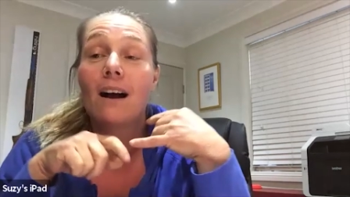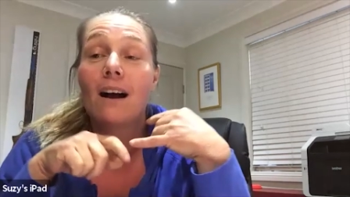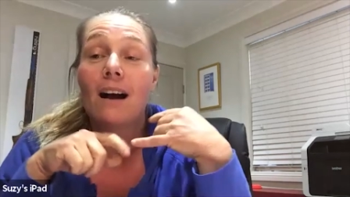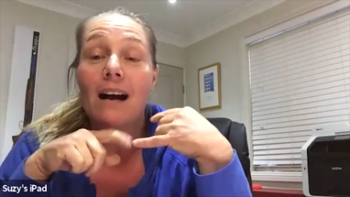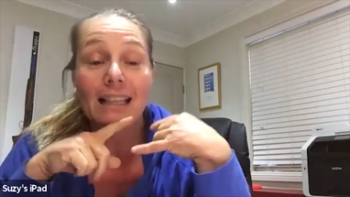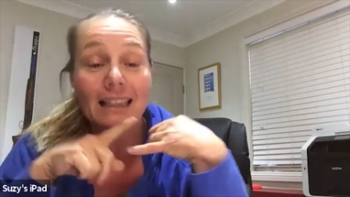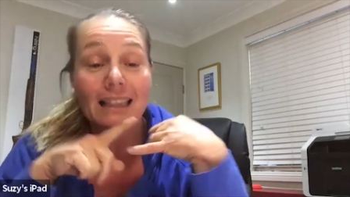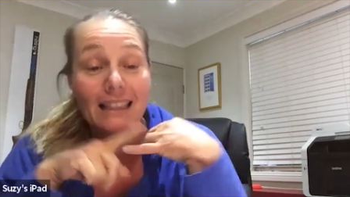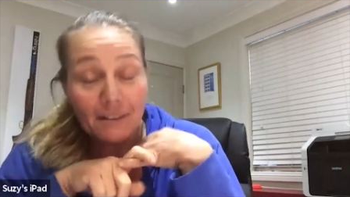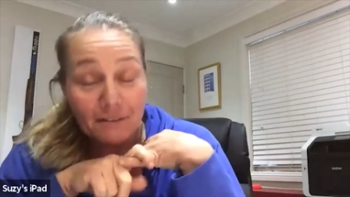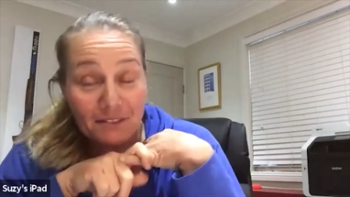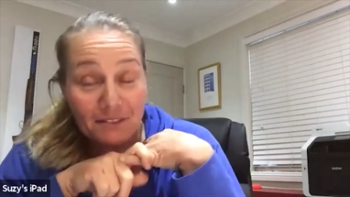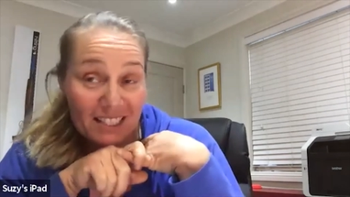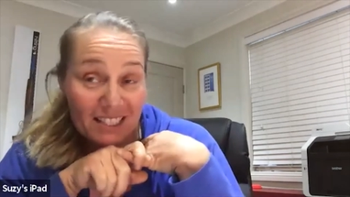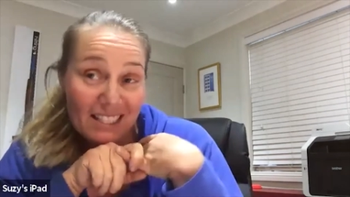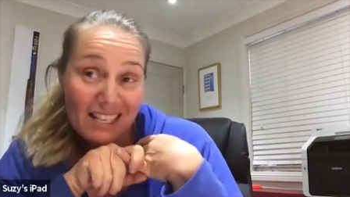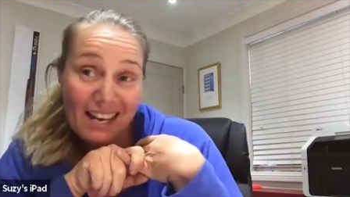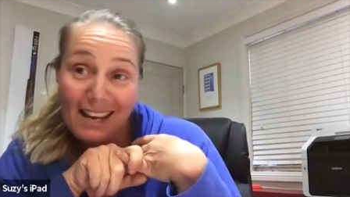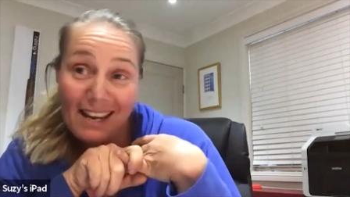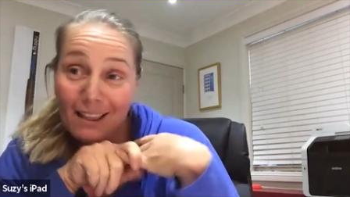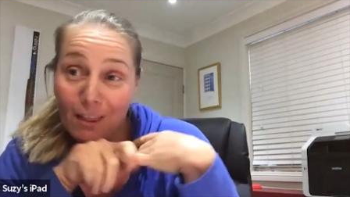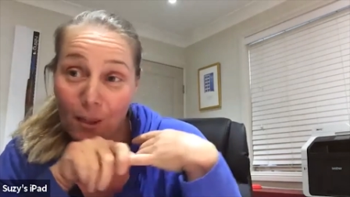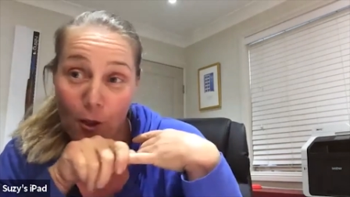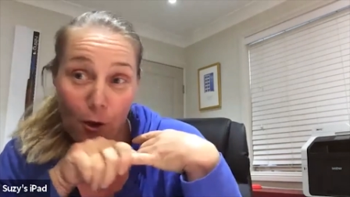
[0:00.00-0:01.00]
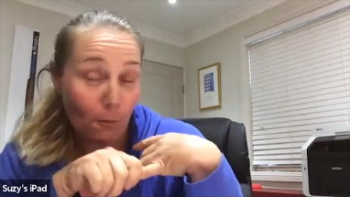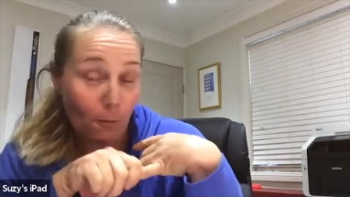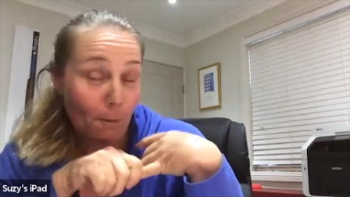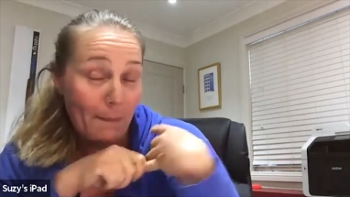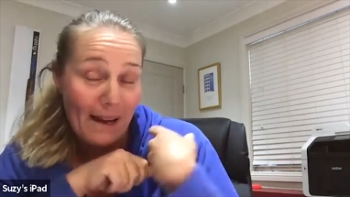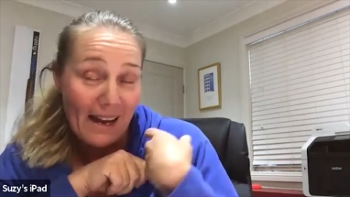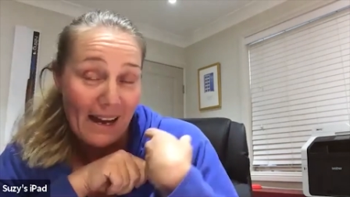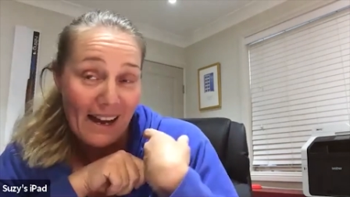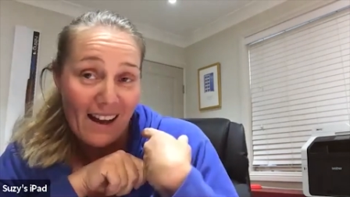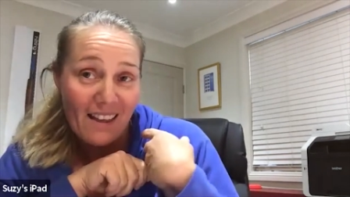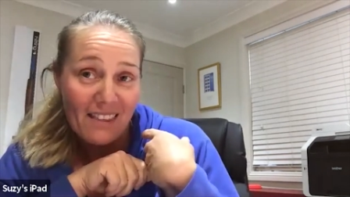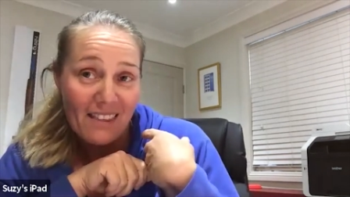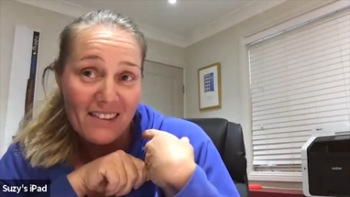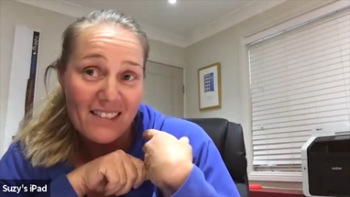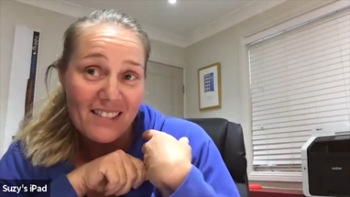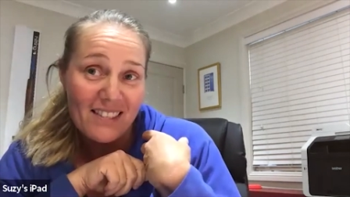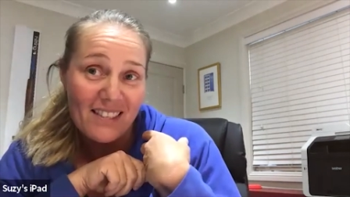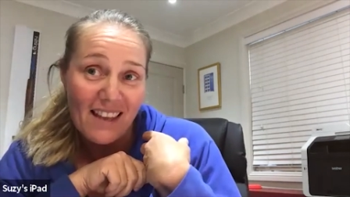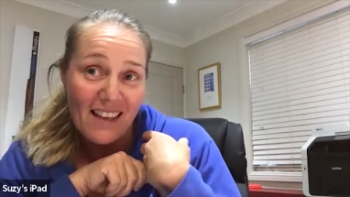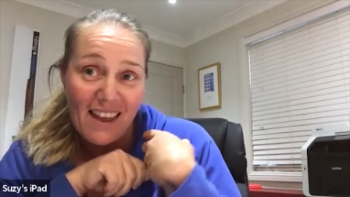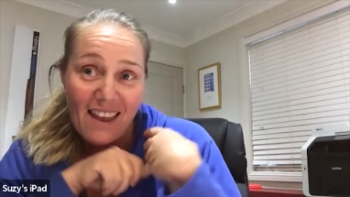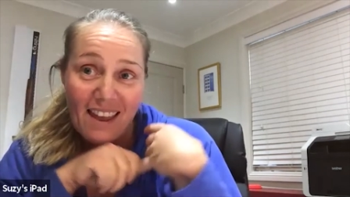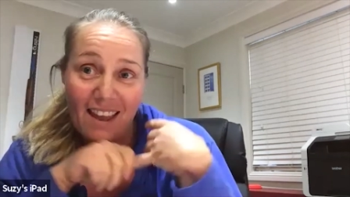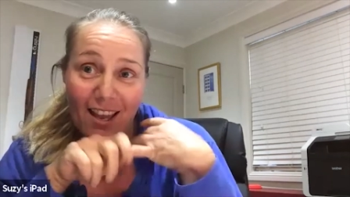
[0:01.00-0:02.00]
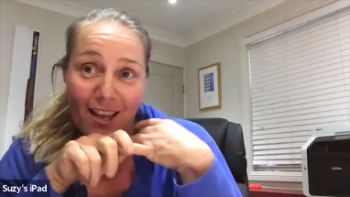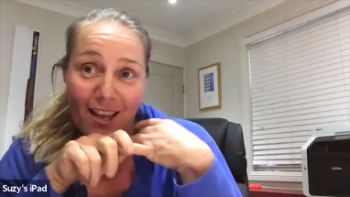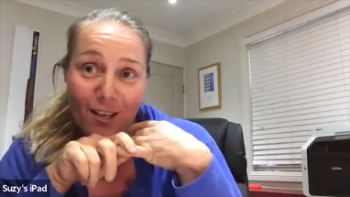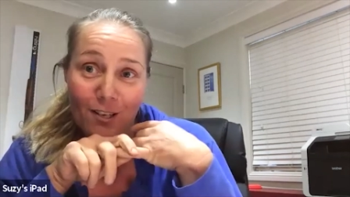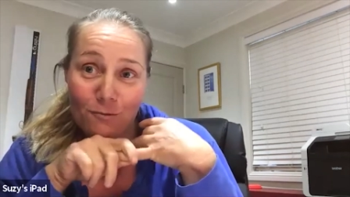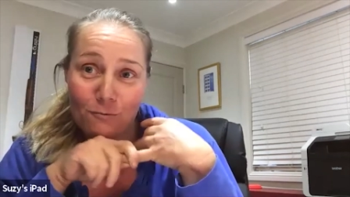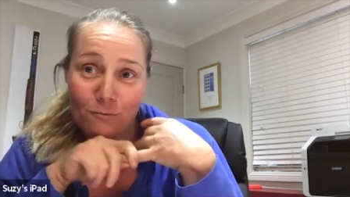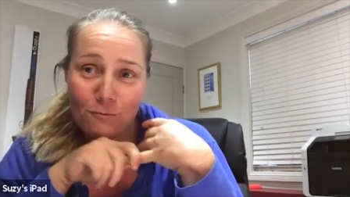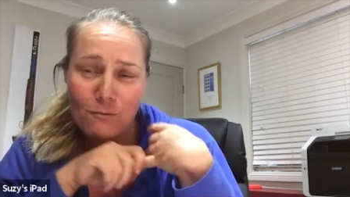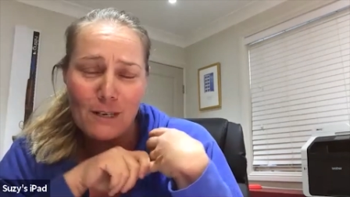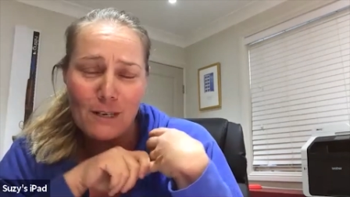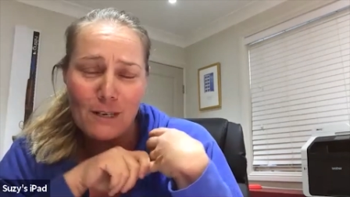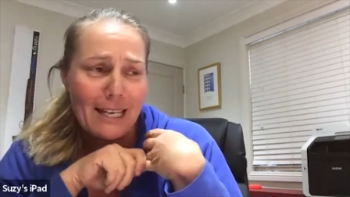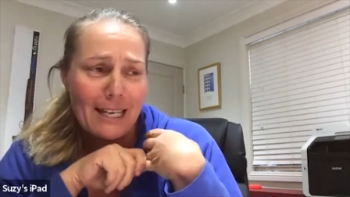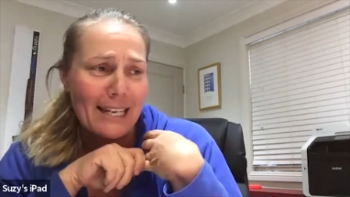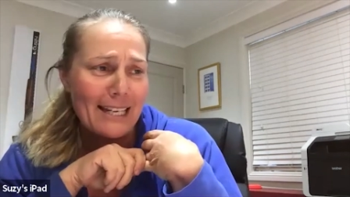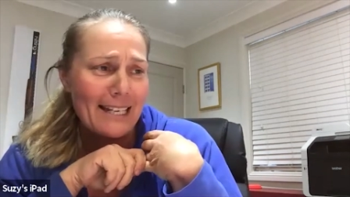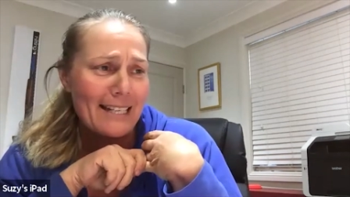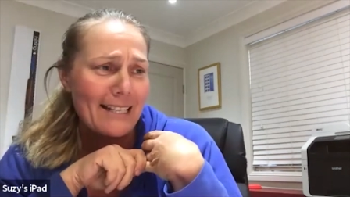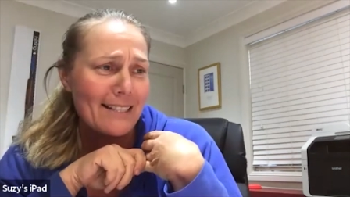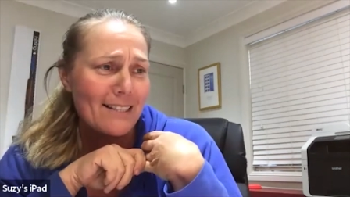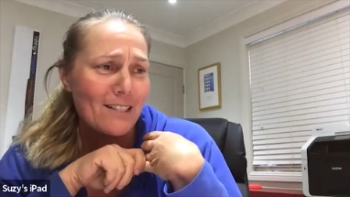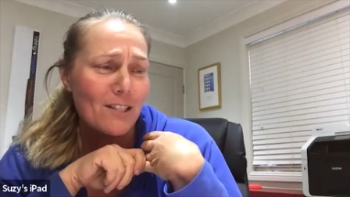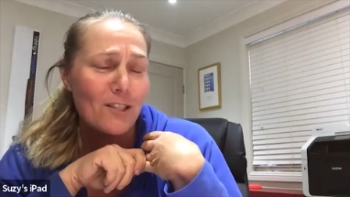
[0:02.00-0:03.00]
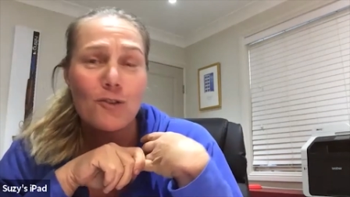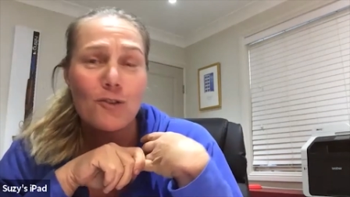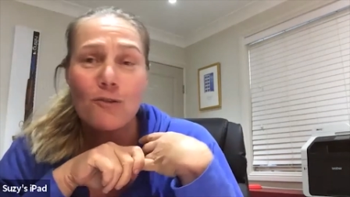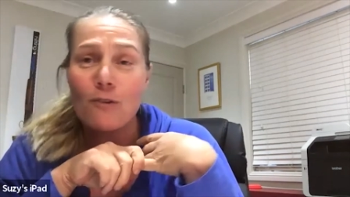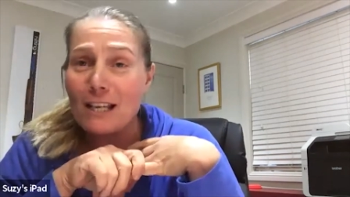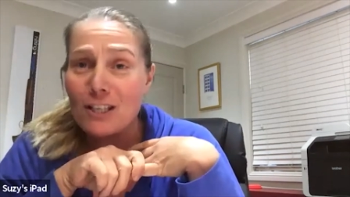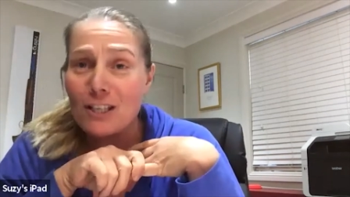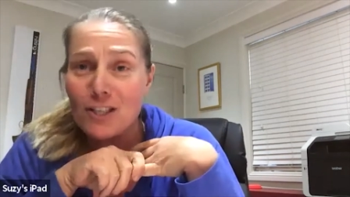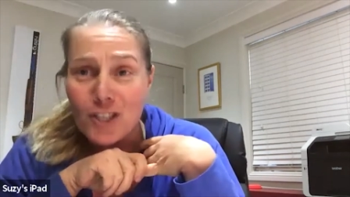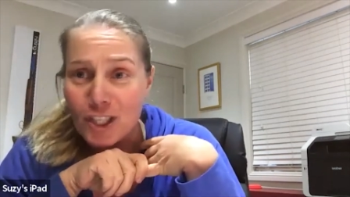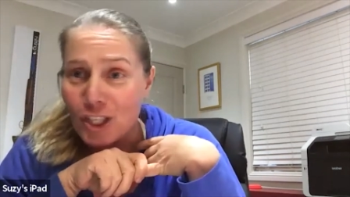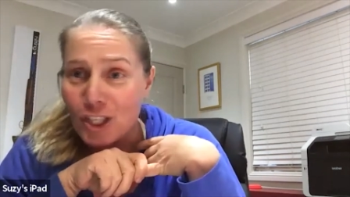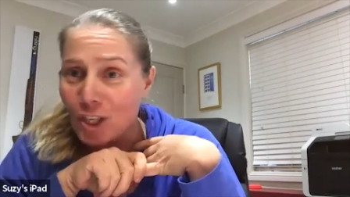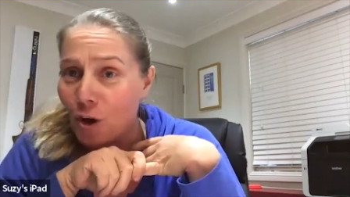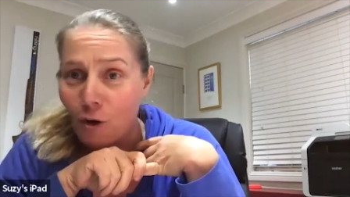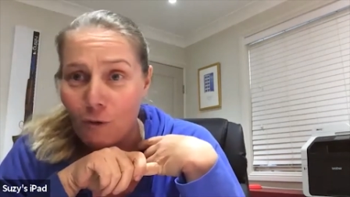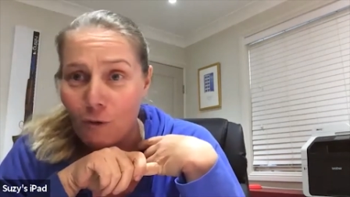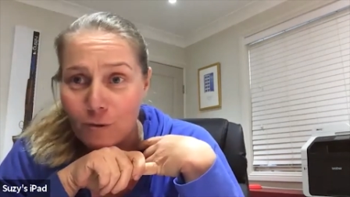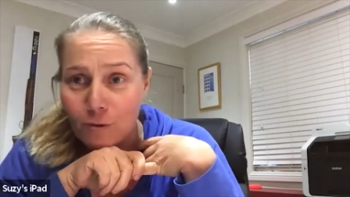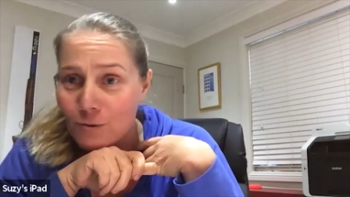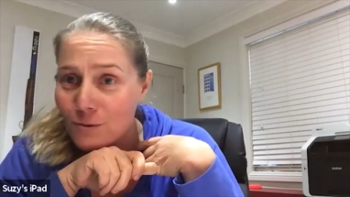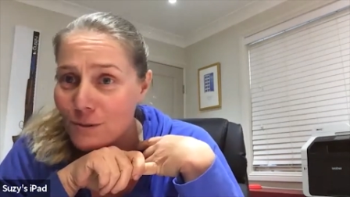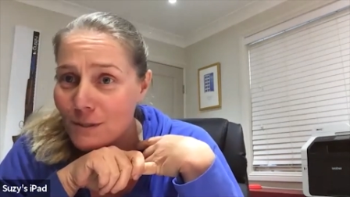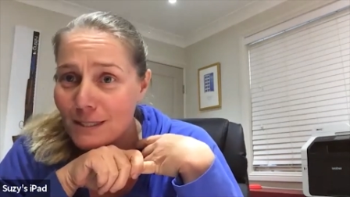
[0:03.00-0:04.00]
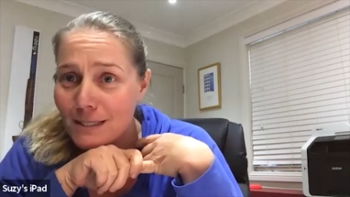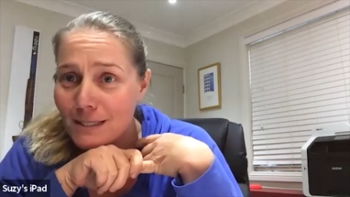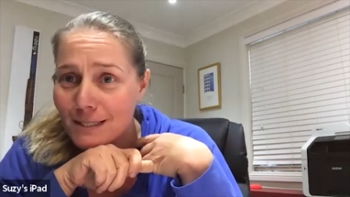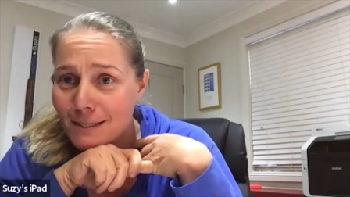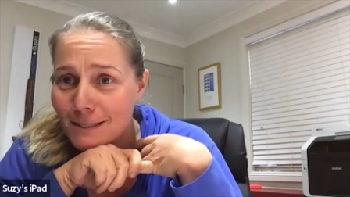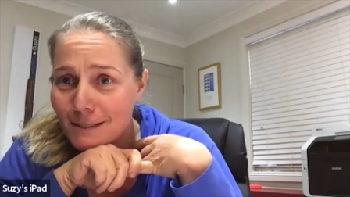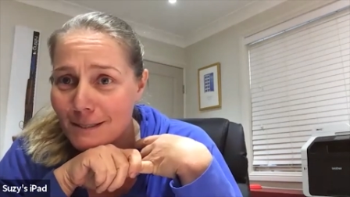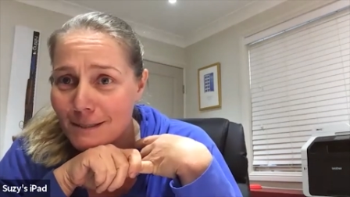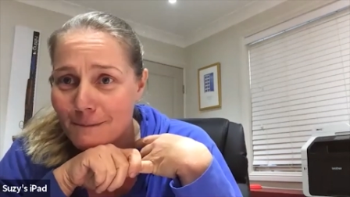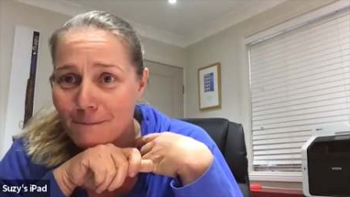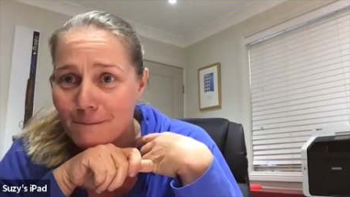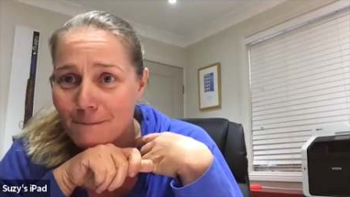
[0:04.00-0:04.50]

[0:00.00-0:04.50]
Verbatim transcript: I love to take long baths and read trashy novels.